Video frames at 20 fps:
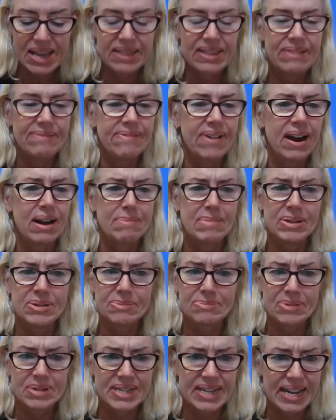the environmental
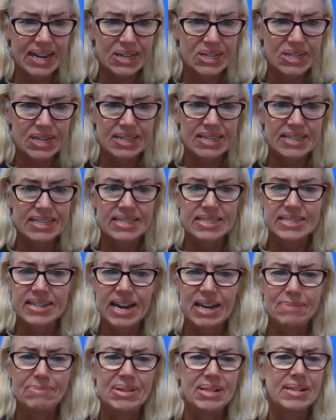protection, the
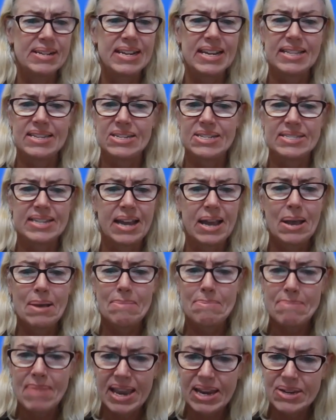sustainability, just
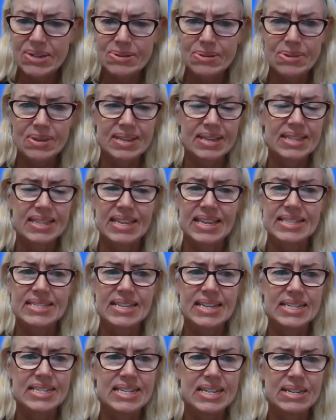making sure things
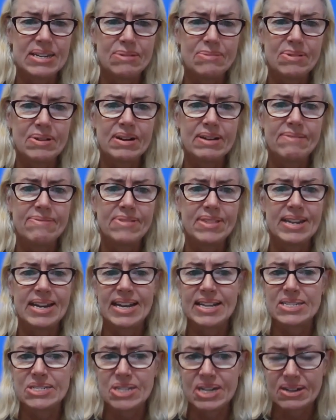continue on for the
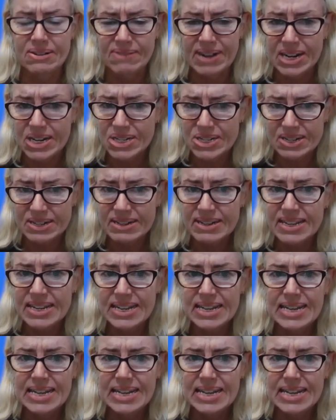next generation.